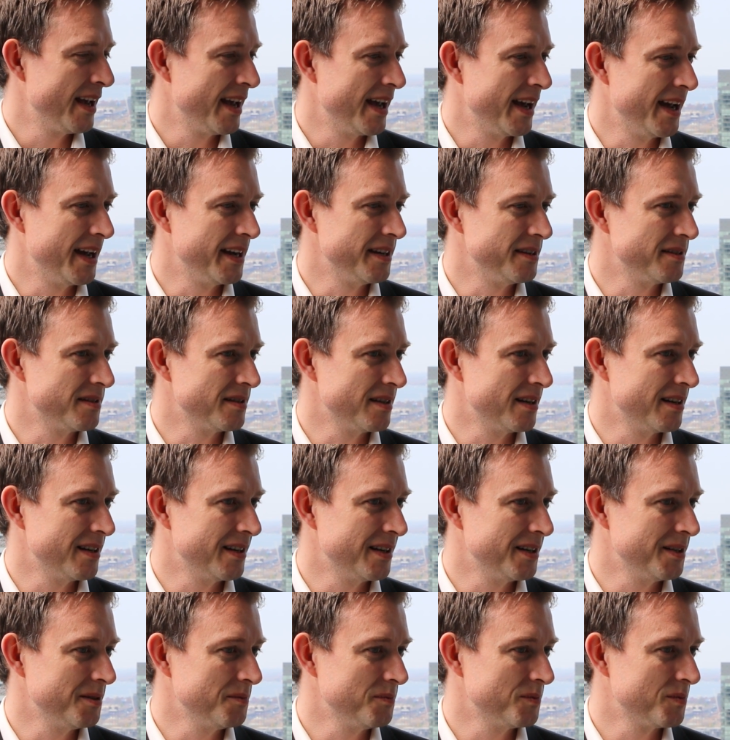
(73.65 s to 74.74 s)
and
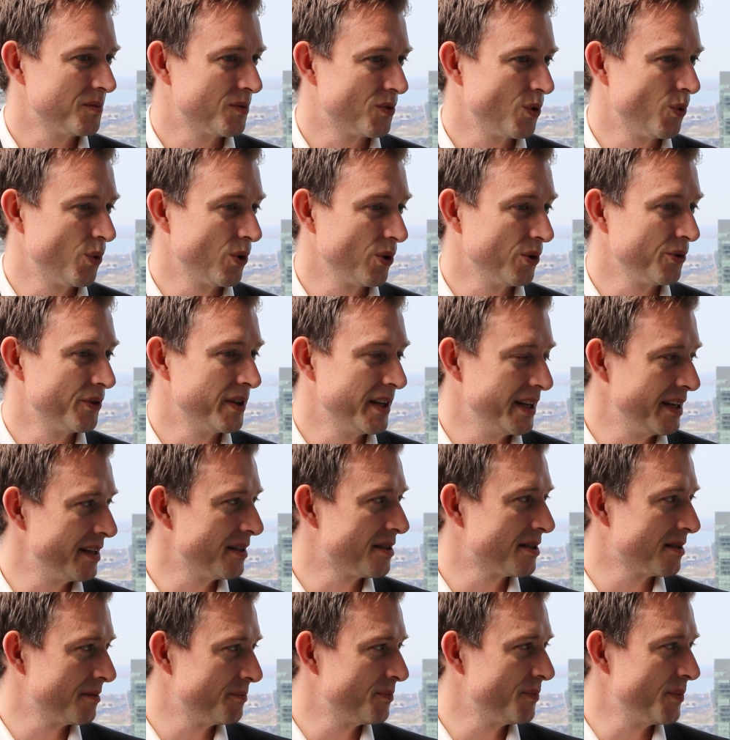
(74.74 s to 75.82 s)
the world
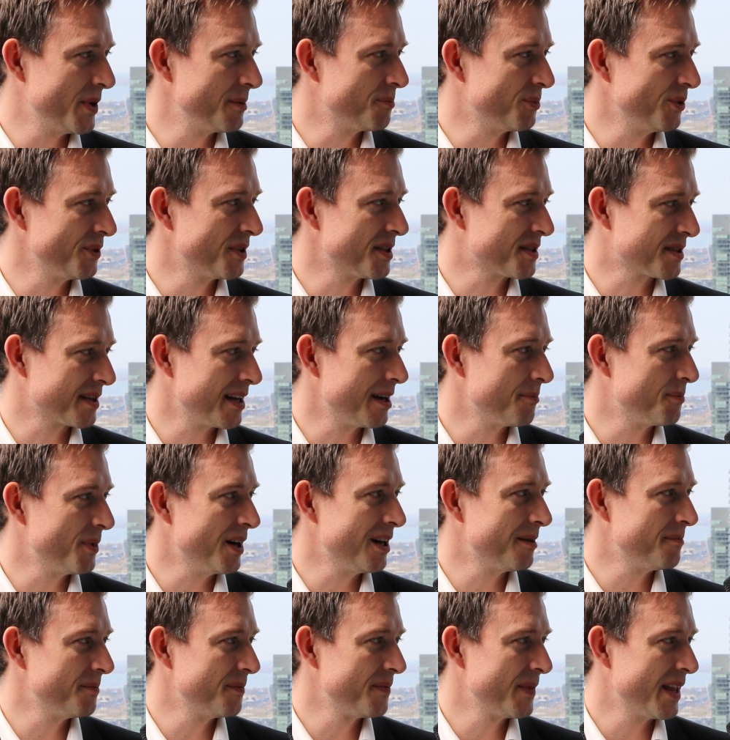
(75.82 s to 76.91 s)
needs people to step
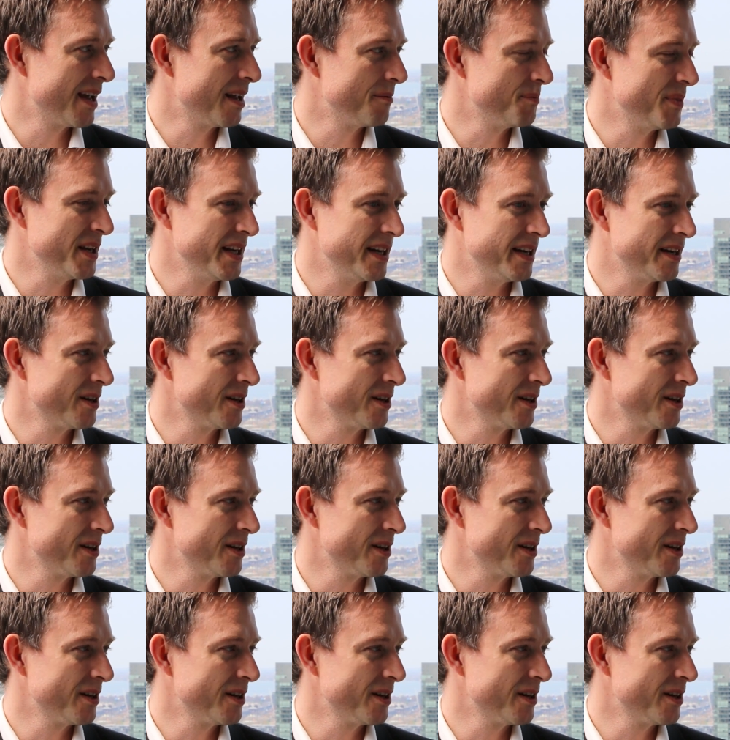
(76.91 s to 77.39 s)
up and be